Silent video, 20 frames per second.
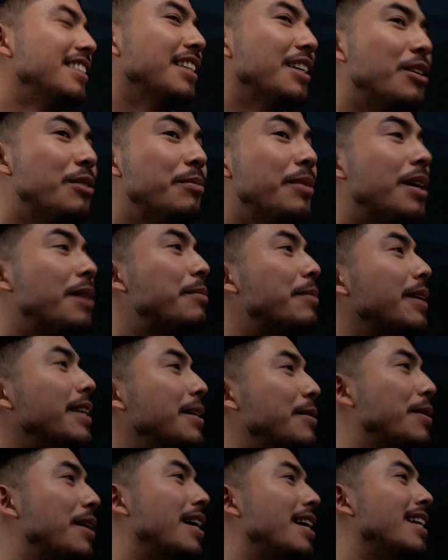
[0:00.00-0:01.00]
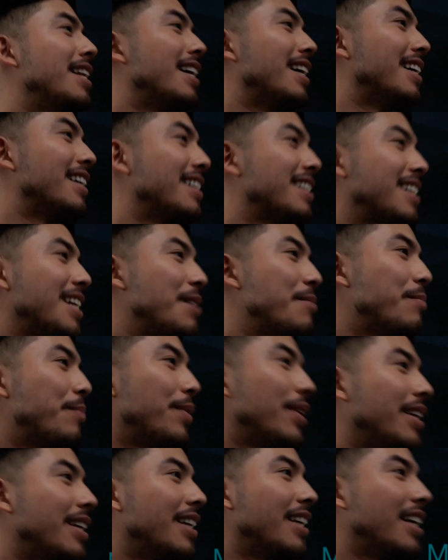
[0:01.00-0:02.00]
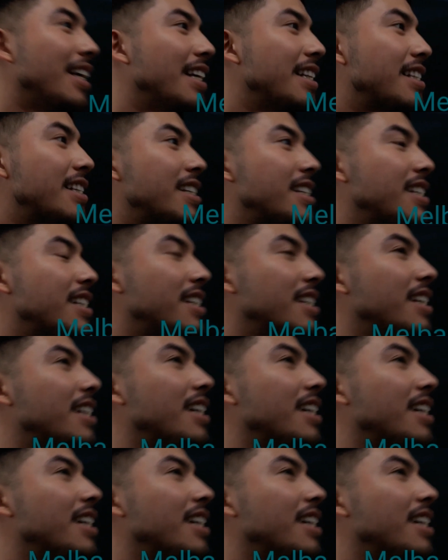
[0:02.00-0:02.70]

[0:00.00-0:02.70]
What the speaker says: Di ako makapaniwala. Siyempre, it's